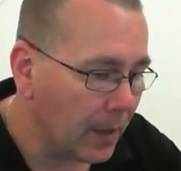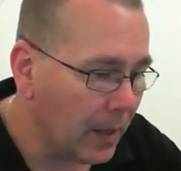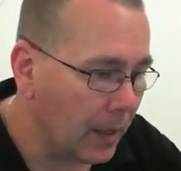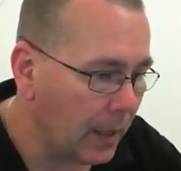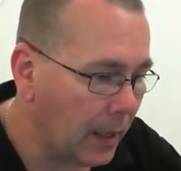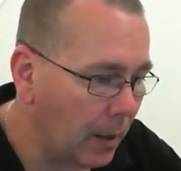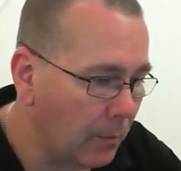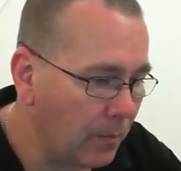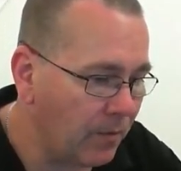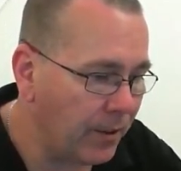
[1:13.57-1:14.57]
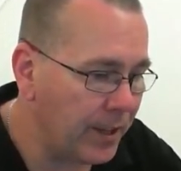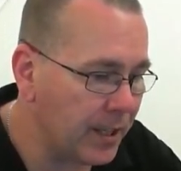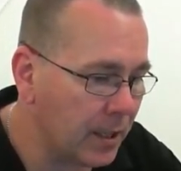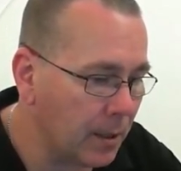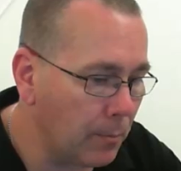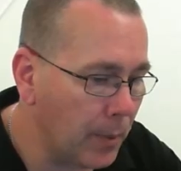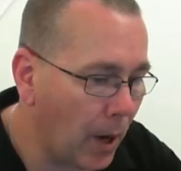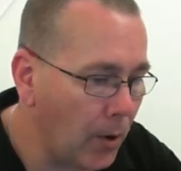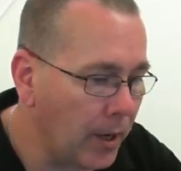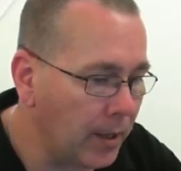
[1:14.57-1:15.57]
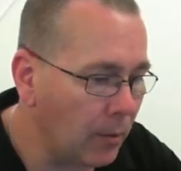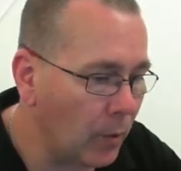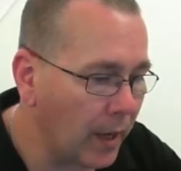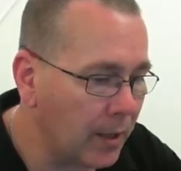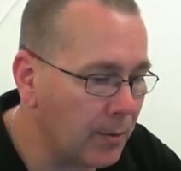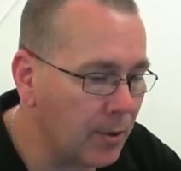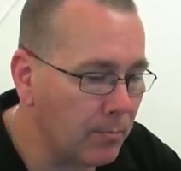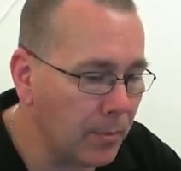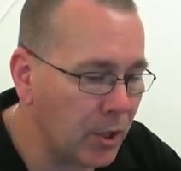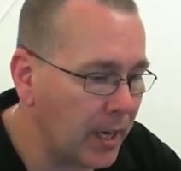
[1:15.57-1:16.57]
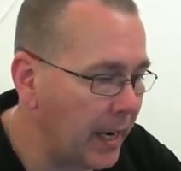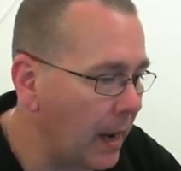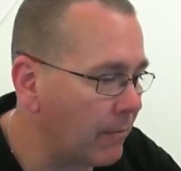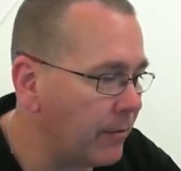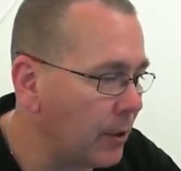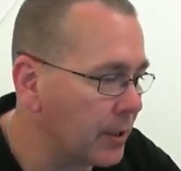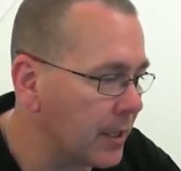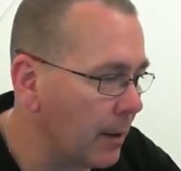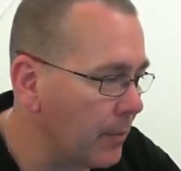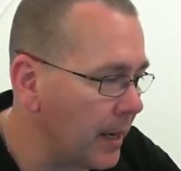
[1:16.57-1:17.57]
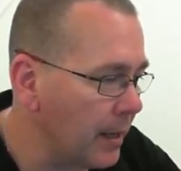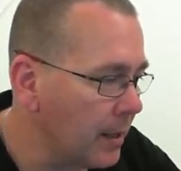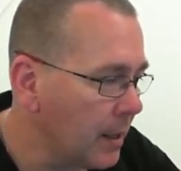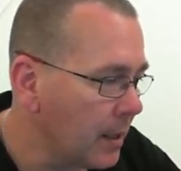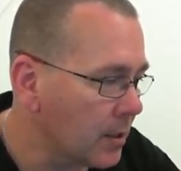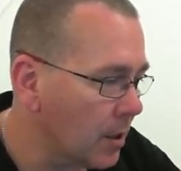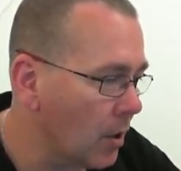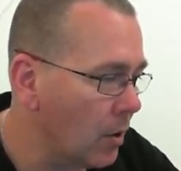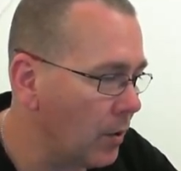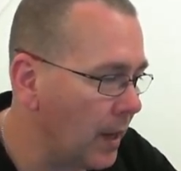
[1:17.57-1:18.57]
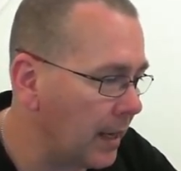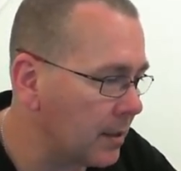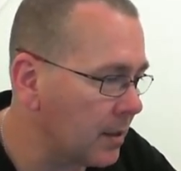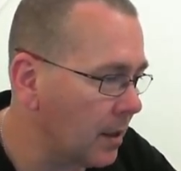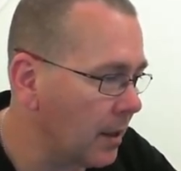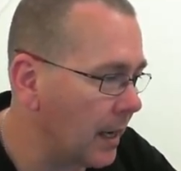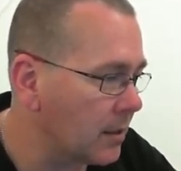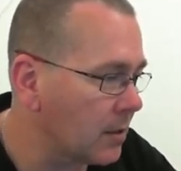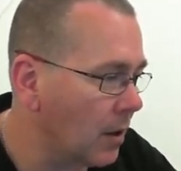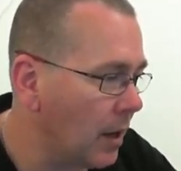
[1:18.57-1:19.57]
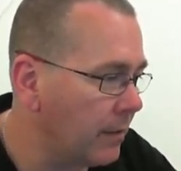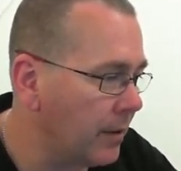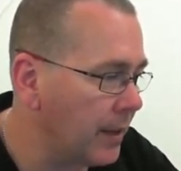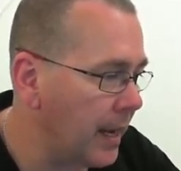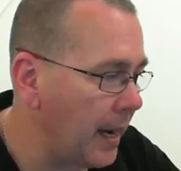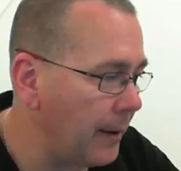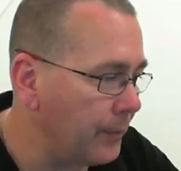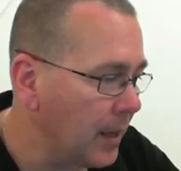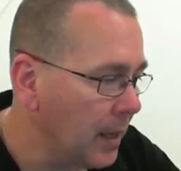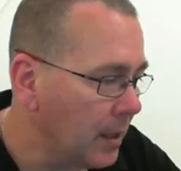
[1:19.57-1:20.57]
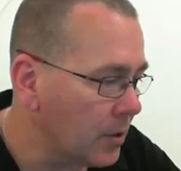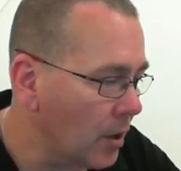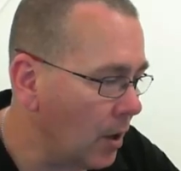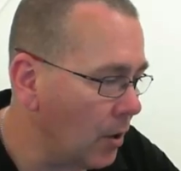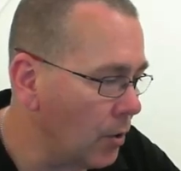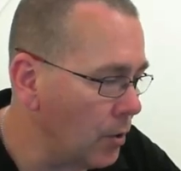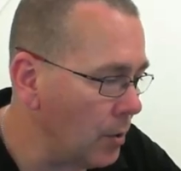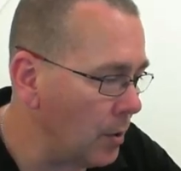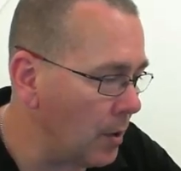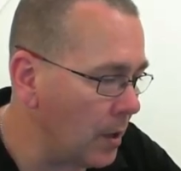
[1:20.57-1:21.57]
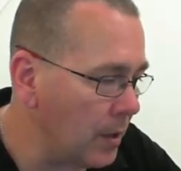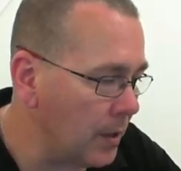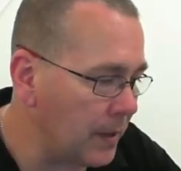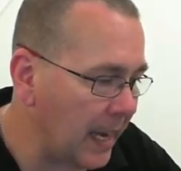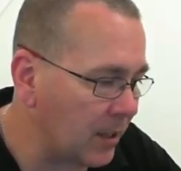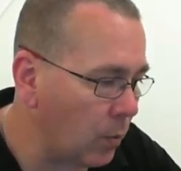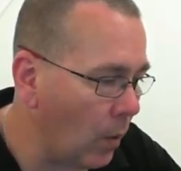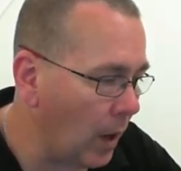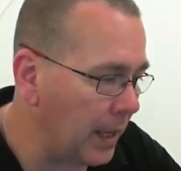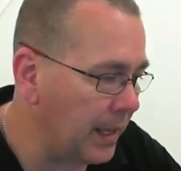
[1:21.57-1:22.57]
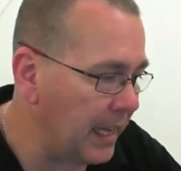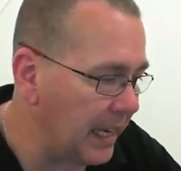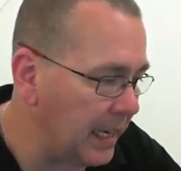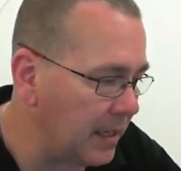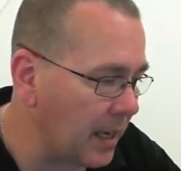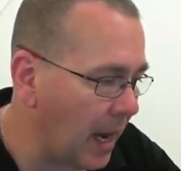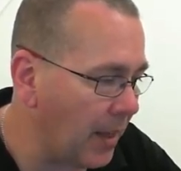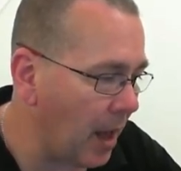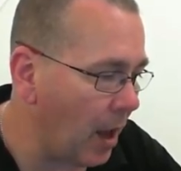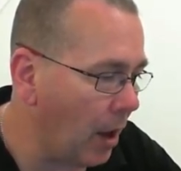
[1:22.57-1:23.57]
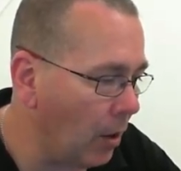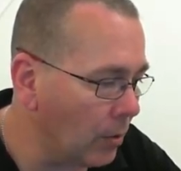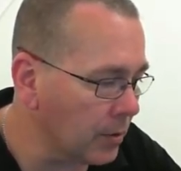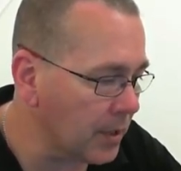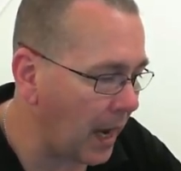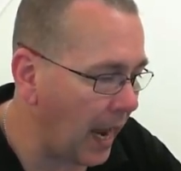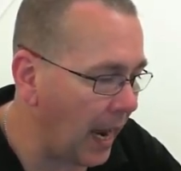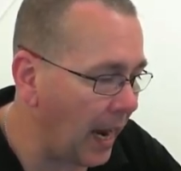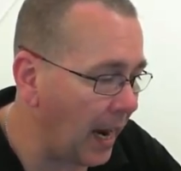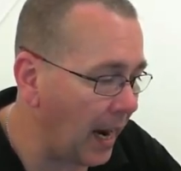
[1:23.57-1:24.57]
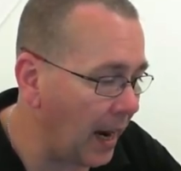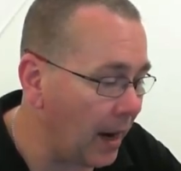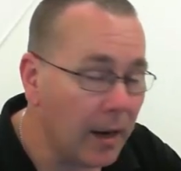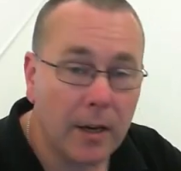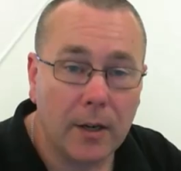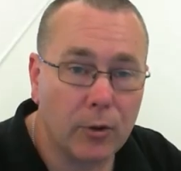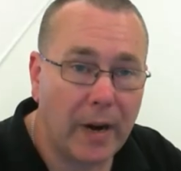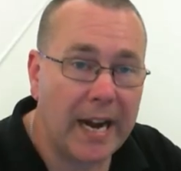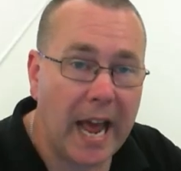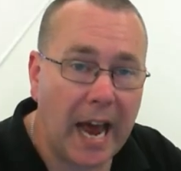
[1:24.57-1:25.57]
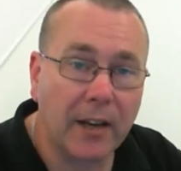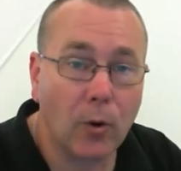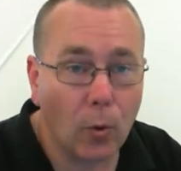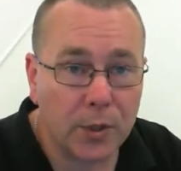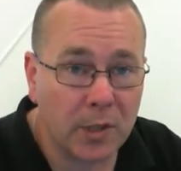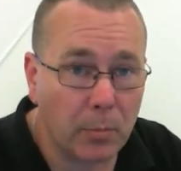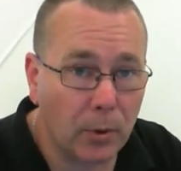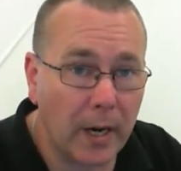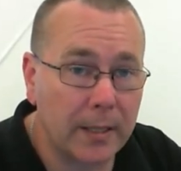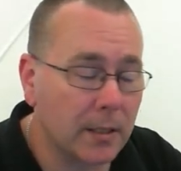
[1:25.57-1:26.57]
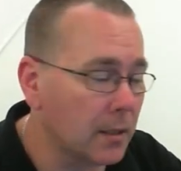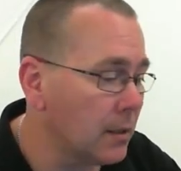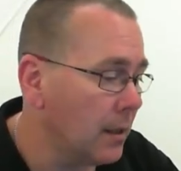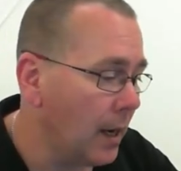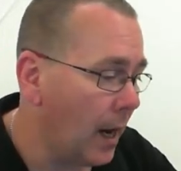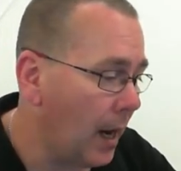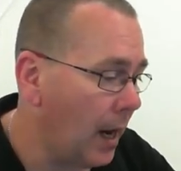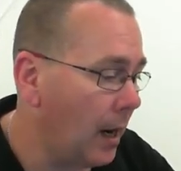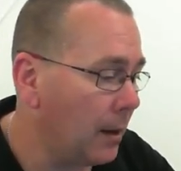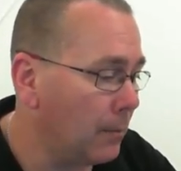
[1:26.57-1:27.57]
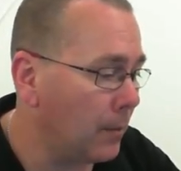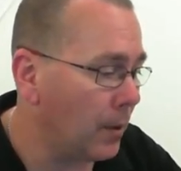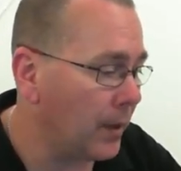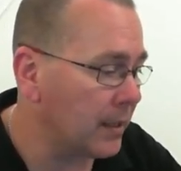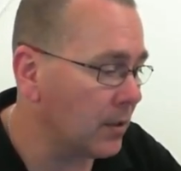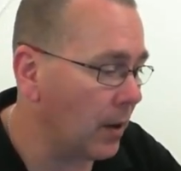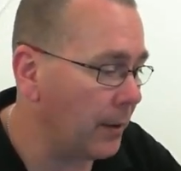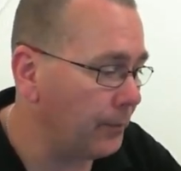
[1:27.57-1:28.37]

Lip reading: for this component that we're going to machine up first up there. So that's that side of it there. So that's why these other holes are grayed out or suppressed on that side.